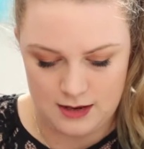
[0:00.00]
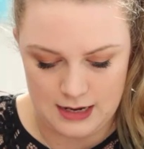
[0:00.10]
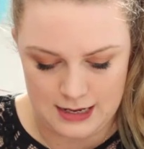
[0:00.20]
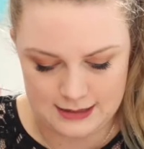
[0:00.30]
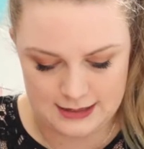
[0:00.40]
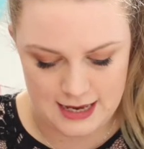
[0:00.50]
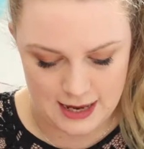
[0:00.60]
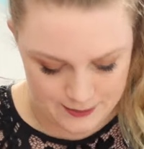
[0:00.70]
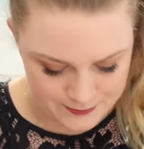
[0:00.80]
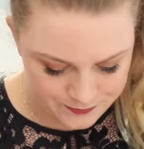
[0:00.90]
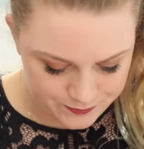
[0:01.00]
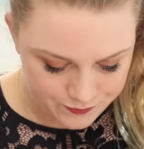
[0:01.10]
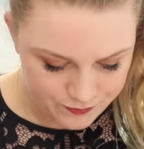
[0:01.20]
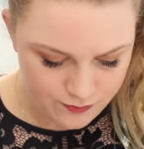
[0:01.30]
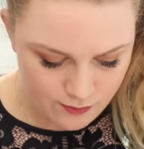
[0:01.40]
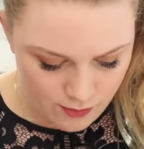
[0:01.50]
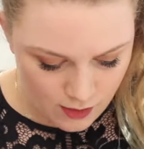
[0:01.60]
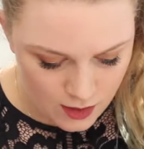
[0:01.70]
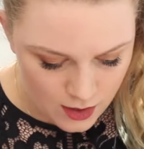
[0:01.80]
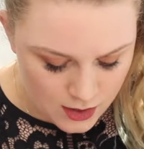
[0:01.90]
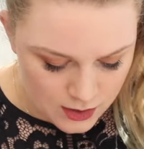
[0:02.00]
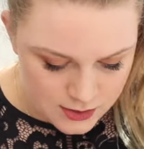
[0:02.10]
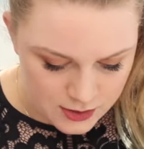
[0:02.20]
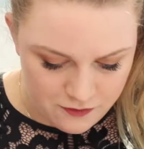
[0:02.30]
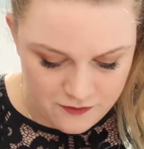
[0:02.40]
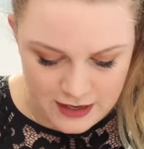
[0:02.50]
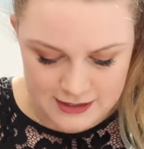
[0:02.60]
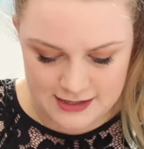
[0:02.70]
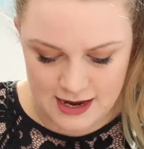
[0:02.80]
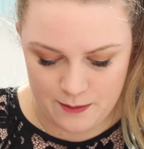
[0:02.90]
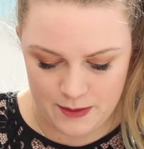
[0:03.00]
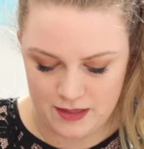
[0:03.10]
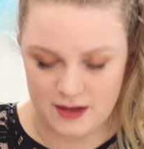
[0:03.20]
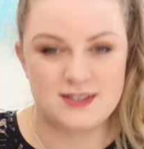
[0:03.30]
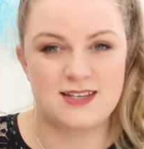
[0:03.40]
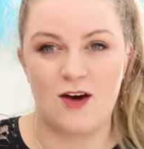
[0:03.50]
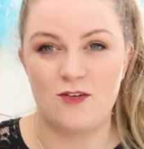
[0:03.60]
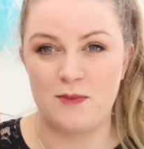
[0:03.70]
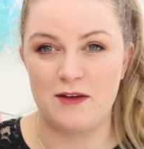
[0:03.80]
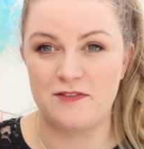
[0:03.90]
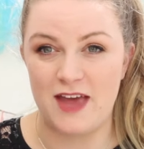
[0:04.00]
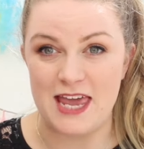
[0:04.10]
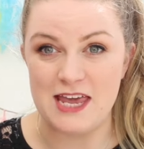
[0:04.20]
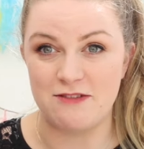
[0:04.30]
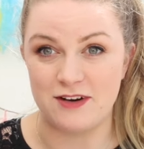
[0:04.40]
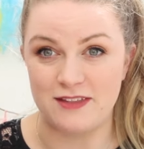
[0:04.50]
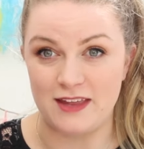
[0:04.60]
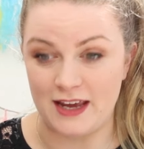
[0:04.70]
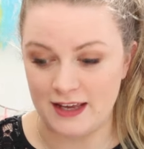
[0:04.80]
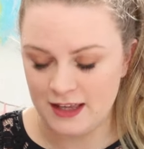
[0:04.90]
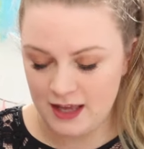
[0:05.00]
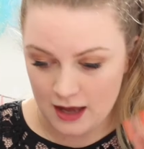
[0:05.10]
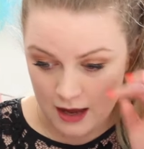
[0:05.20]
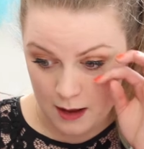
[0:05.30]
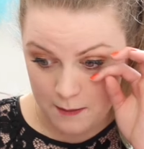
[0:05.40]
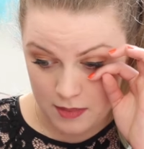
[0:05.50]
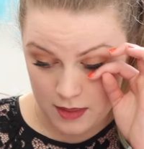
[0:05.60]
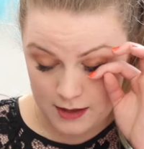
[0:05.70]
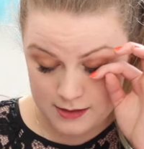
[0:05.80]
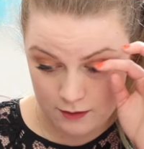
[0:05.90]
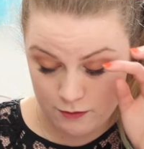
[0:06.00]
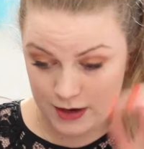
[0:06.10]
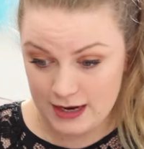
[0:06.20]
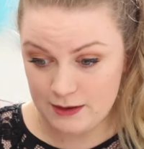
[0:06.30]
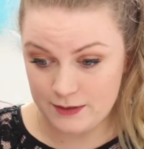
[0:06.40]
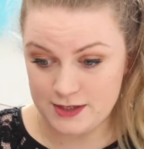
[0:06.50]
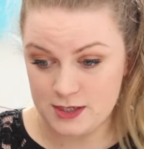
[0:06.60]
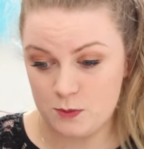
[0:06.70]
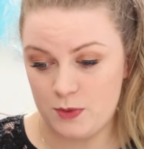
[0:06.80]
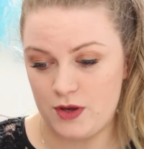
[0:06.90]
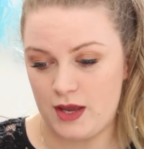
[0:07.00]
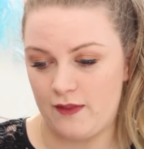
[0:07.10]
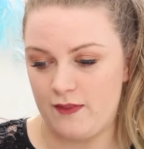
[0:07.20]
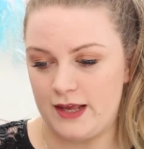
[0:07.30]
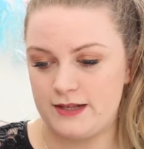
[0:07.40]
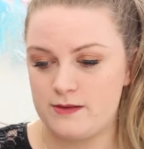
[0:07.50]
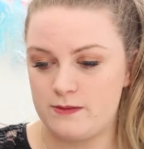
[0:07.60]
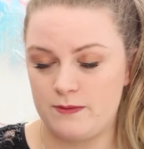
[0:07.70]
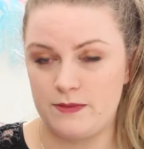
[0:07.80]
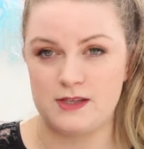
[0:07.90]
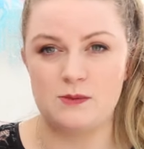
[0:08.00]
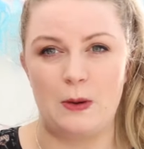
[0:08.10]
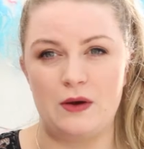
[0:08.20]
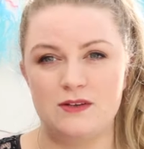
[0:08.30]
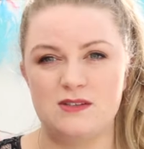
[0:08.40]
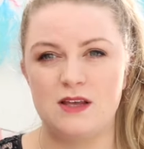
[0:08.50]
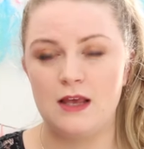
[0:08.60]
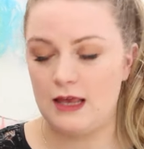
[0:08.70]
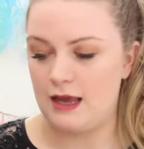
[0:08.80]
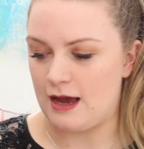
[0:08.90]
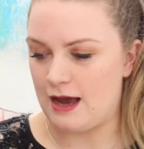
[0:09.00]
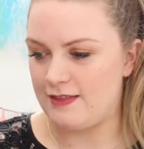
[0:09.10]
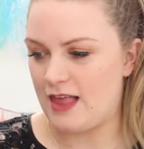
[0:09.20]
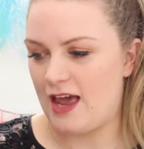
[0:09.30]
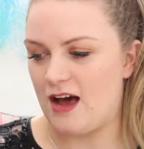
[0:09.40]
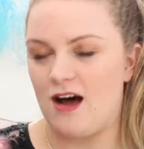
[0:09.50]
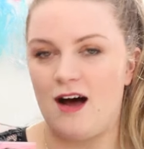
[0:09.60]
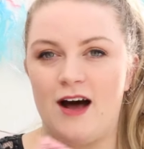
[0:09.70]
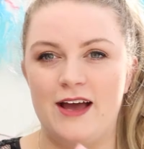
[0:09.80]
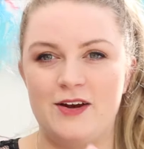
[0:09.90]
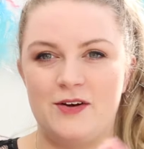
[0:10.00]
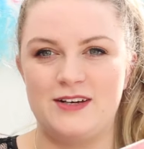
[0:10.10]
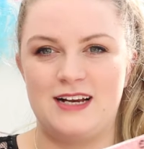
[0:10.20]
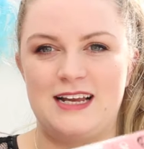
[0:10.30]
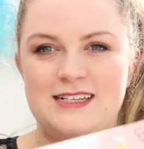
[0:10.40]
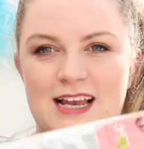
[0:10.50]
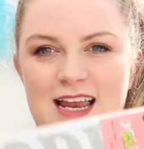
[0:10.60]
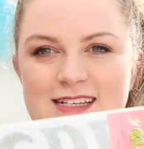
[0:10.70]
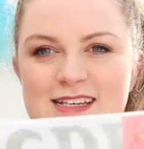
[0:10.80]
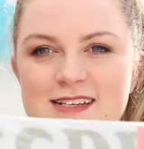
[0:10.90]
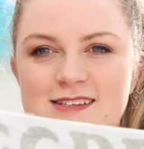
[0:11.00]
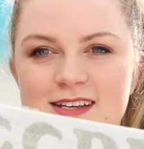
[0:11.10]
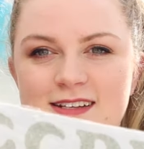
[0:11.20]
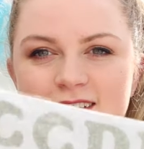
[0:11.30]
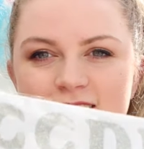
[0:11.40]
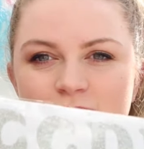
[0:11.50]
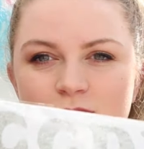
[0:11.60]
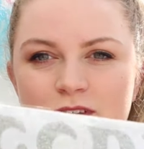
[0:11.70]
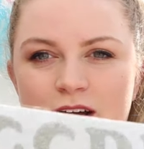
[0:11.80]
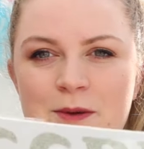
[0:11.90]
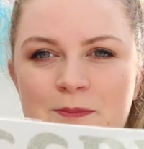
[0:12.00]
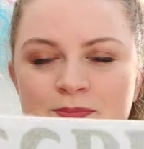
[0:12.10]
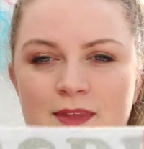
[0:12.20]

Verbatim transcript: Let's see. So first up, I think we start with my favourite thing. Um, these I really wanted to put in this, this box and they are iron-on glitter letters in silver.